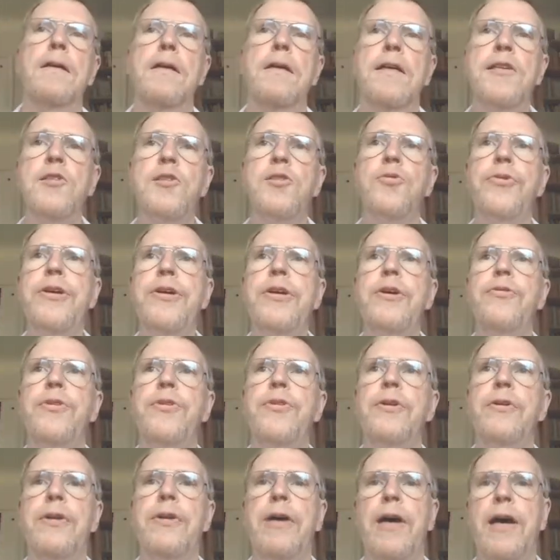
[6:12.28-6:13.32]
history of
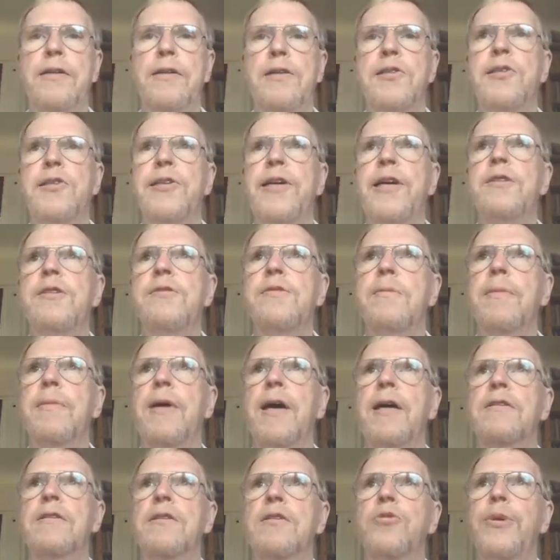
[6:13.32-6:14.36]
the United States from
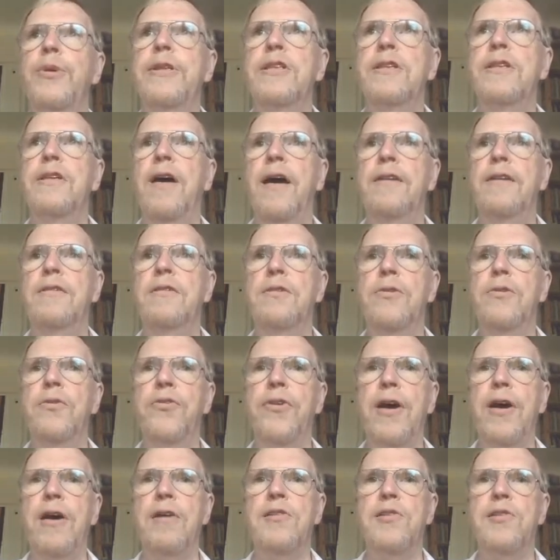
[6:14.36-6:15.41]
1929 to
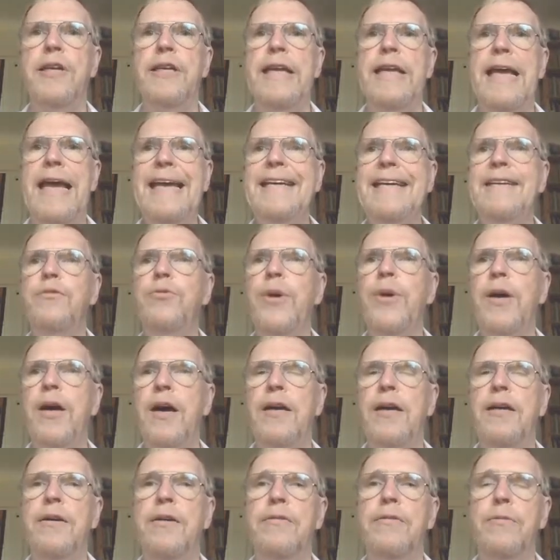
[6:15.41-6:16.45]
2008,
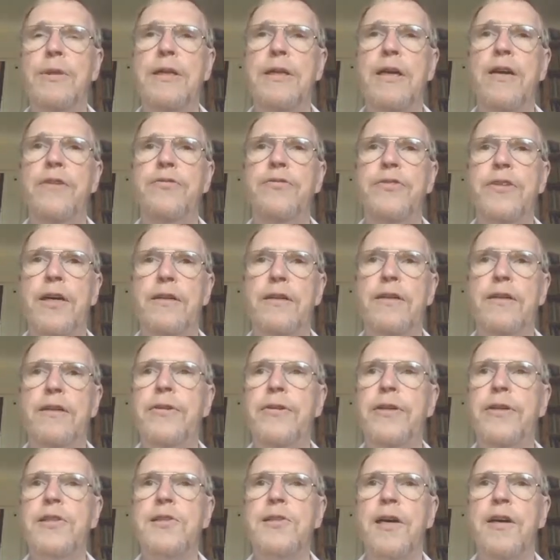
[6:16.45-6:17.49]
where what I've done
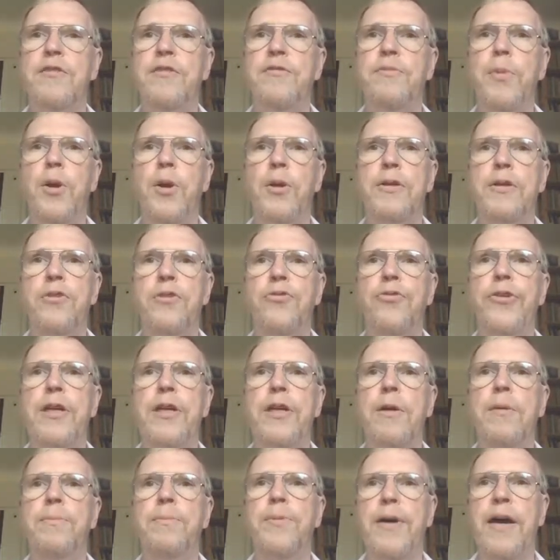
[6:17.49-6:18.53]
here is I've plotted
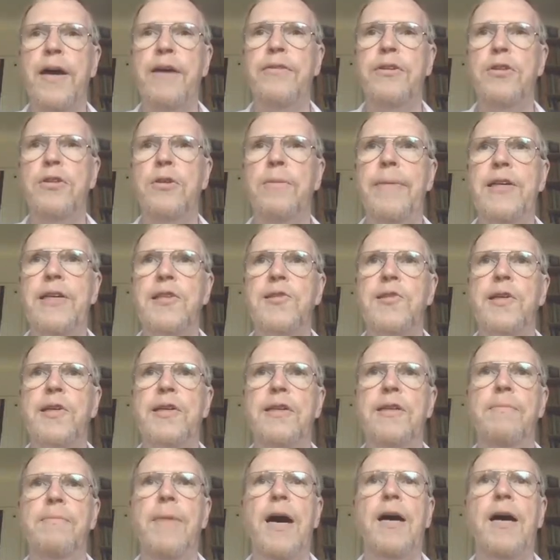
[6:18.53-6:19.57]
real private domestic
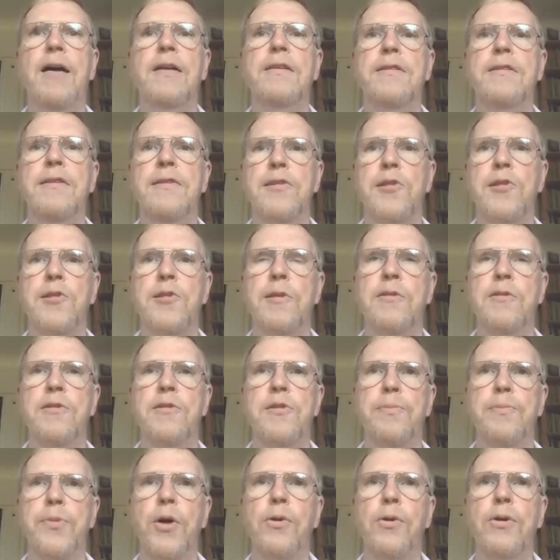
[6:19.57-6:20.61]
demand. This is
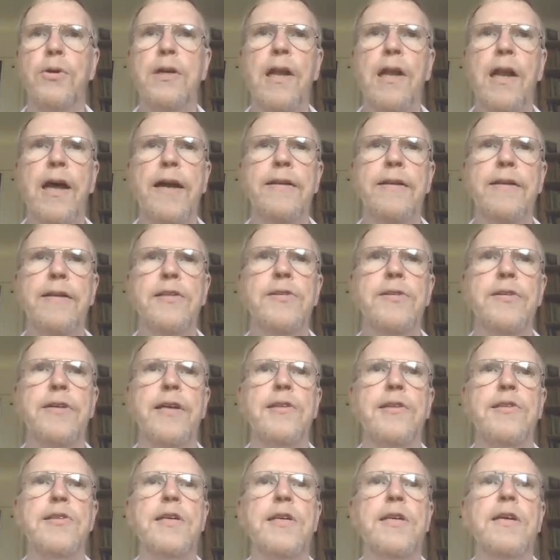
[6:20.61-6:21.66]
this broken line, as you
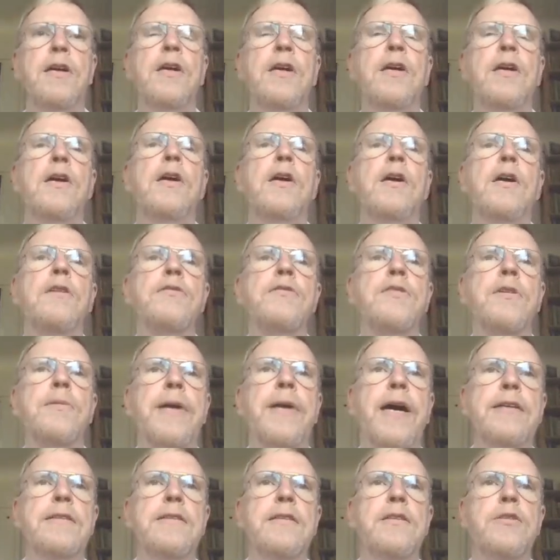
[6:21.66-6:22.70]
can see, from
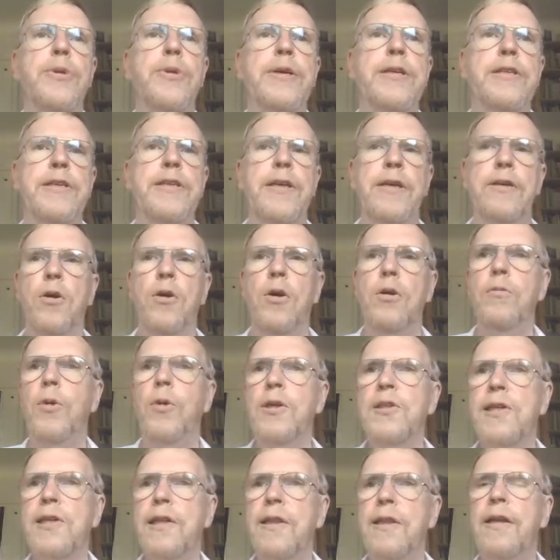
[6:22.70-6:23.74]
1928
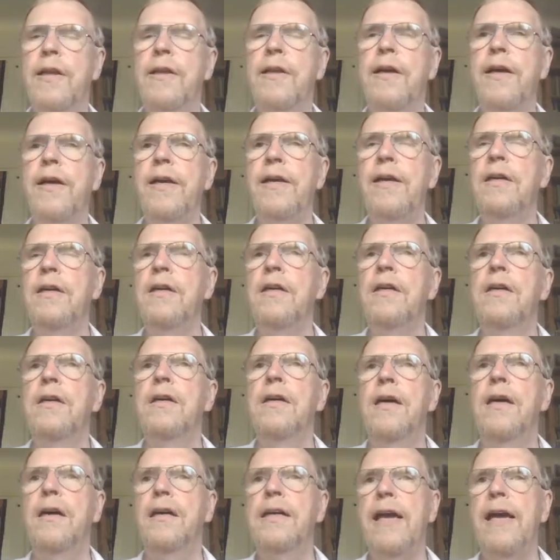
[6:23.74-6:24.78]
onwards. And then I
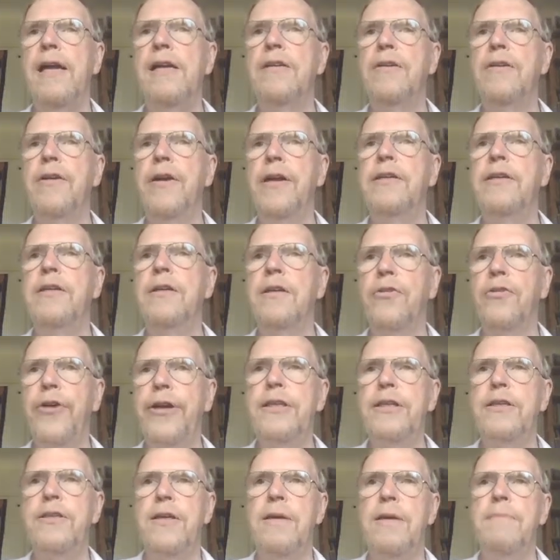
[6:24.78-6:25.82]
calculated a
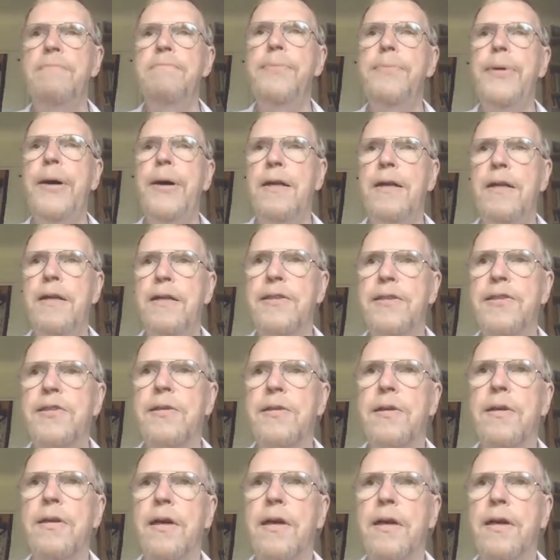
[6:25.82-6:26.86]
credit
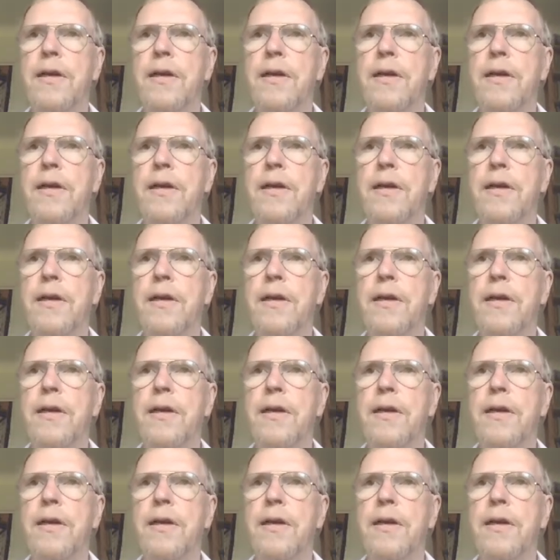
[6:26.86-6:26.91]
impulse,